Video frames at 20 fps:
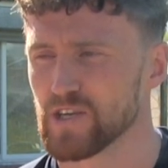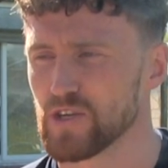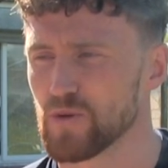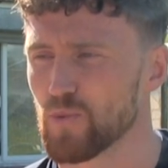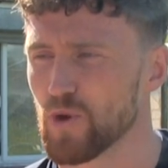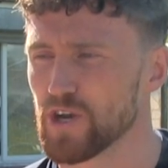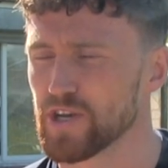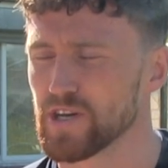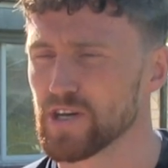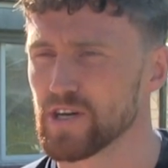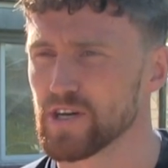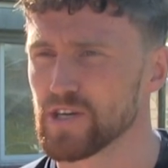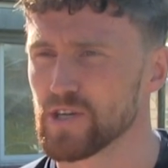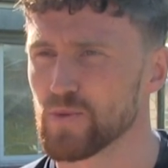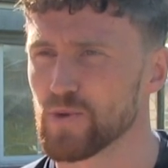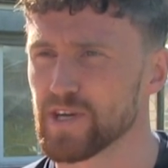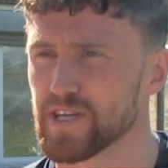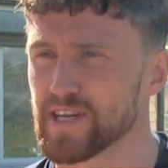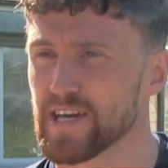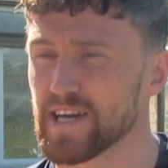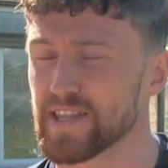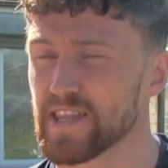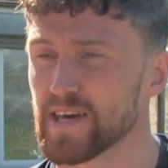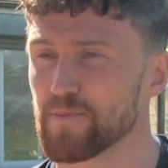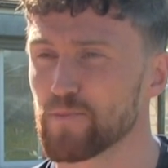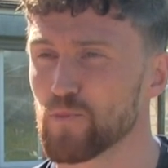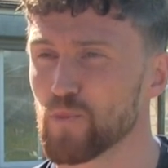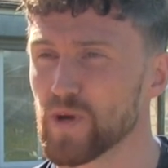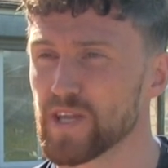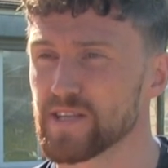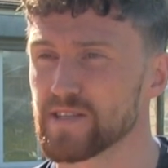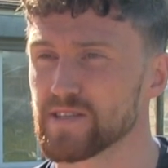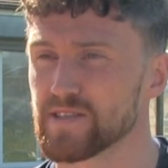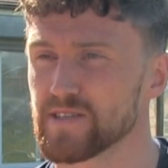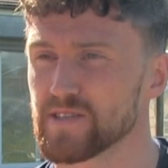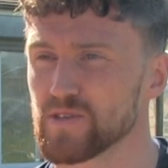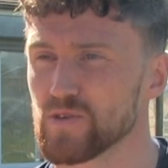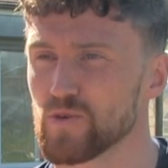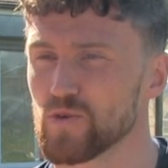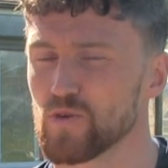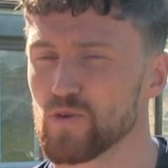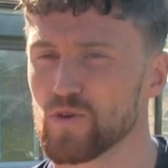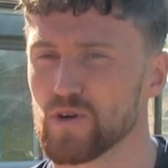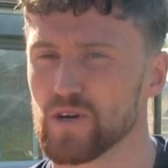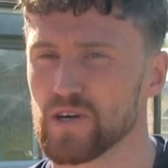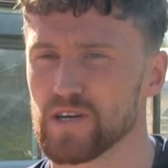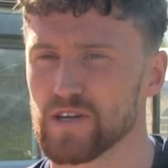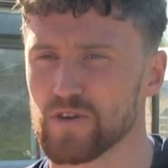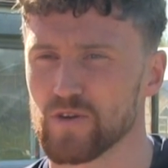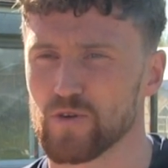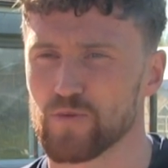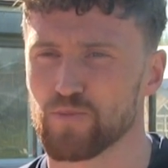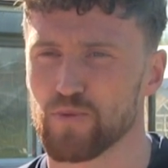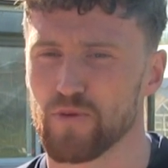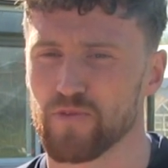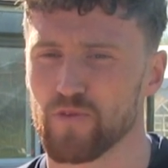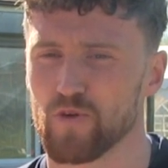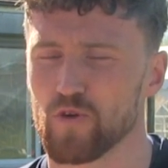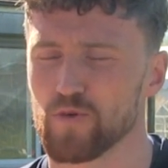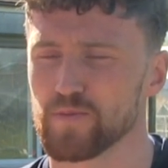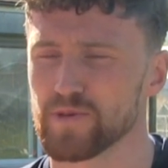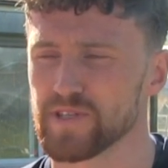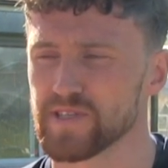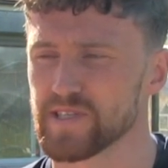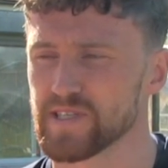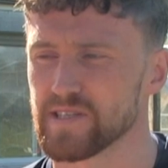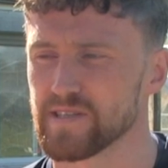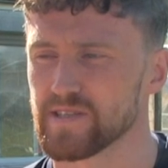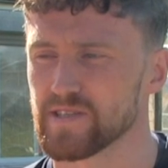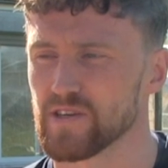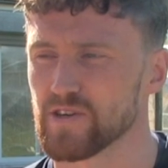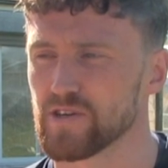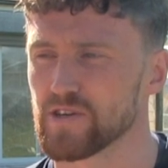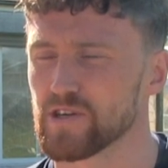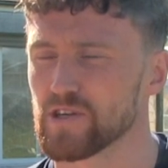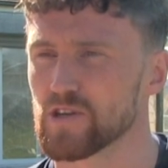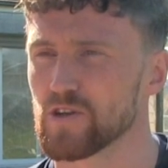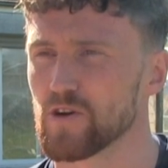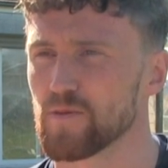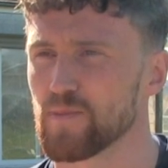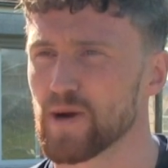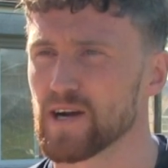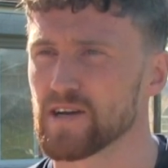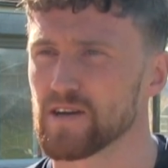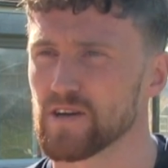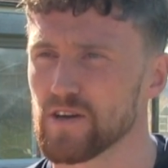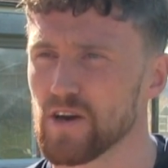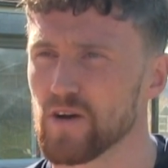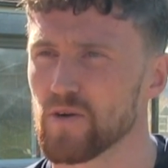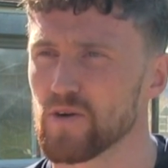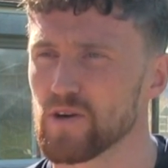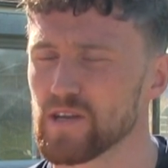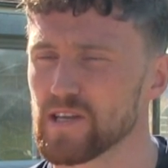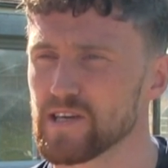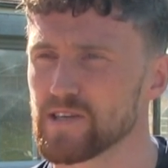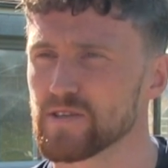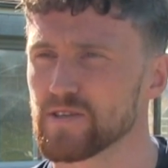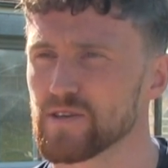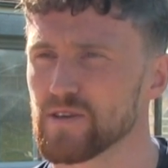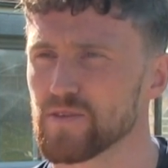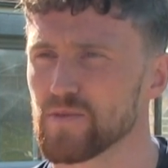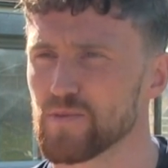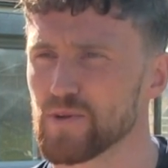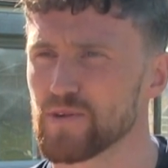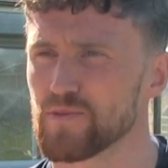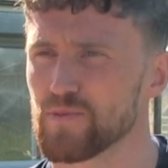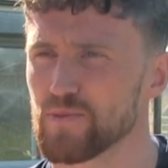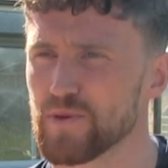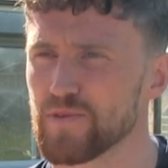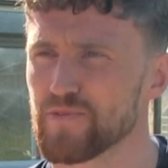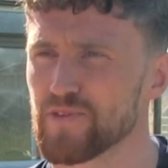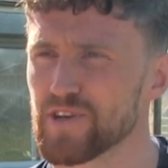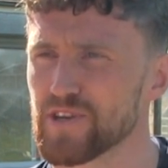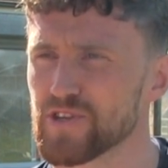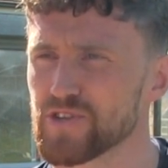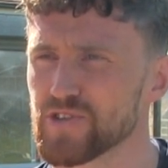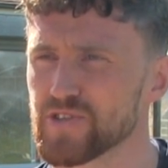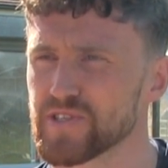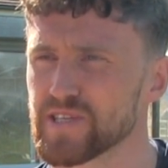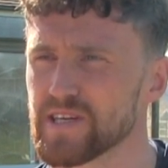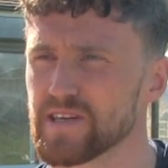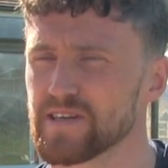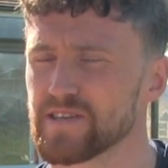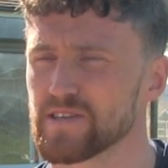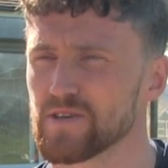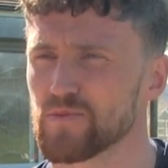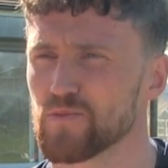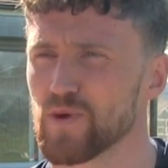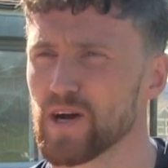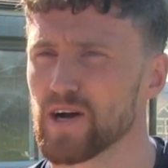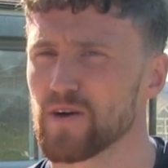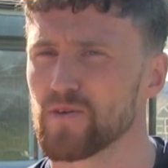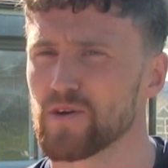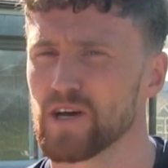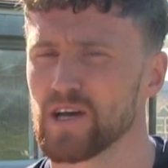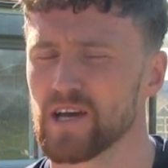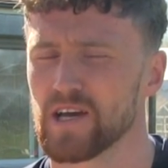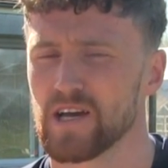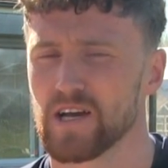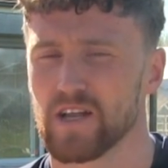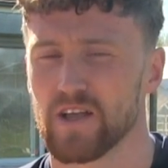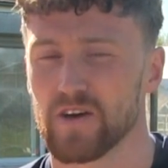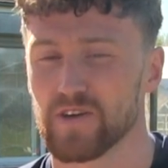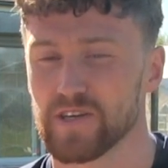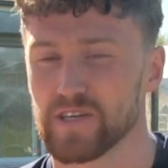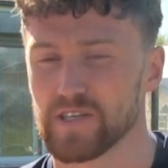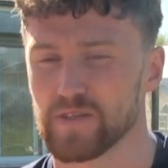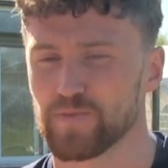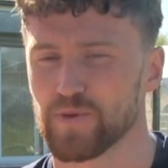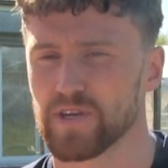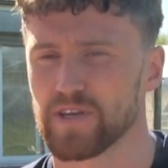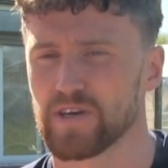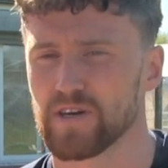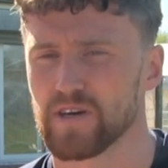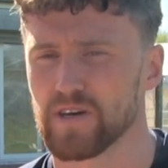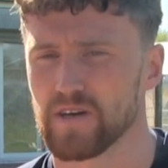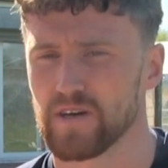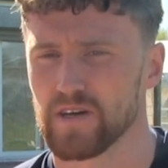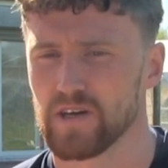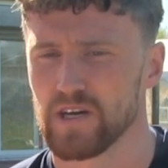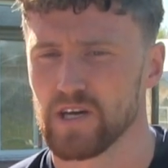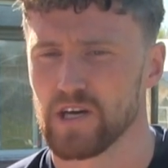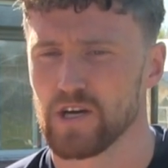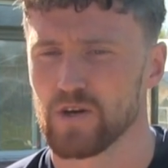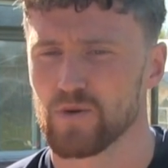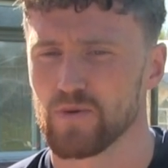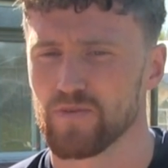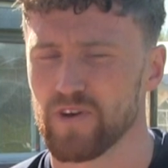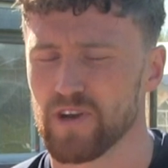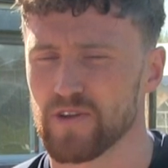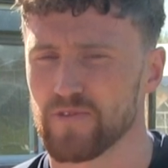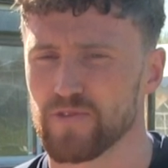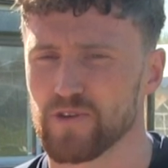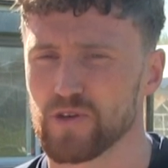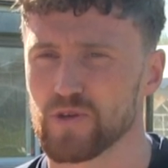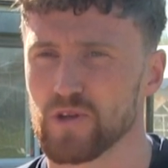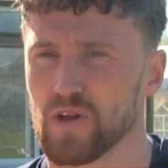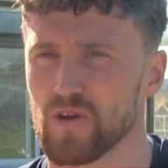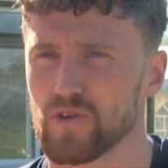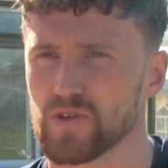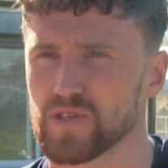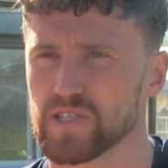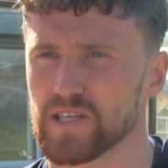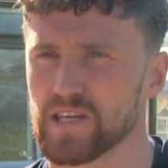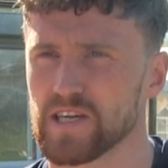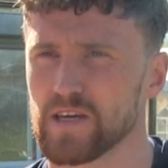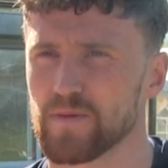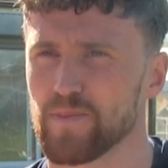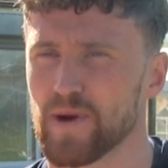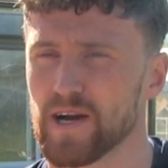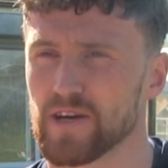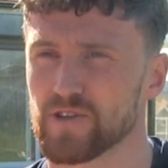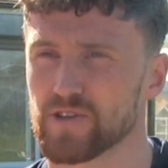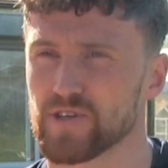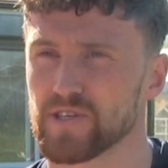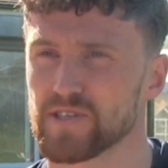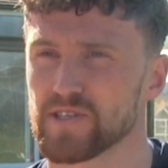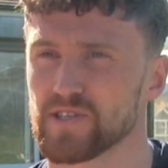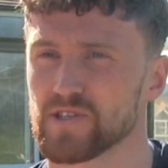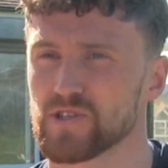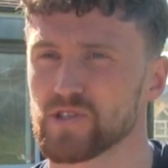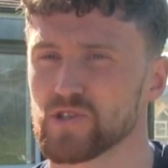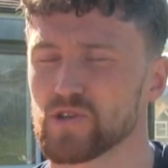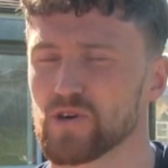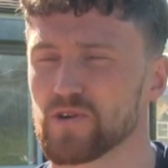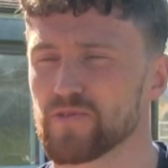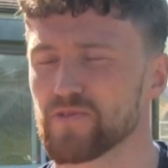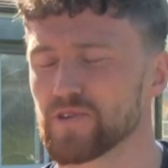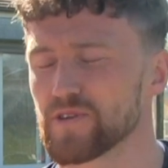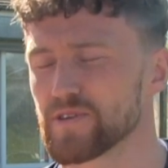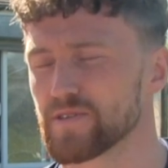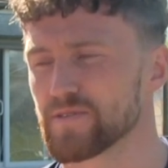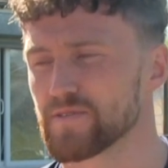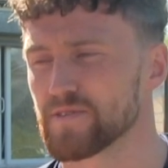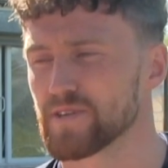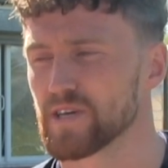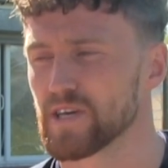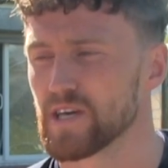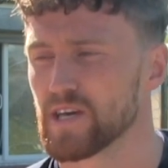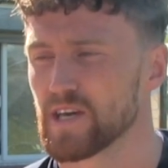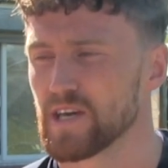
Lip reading: you want to get them wins or good performances, so you can look back and go, at least we finished the season well. Like, it's been we've had a few like sticky patches and stuff, and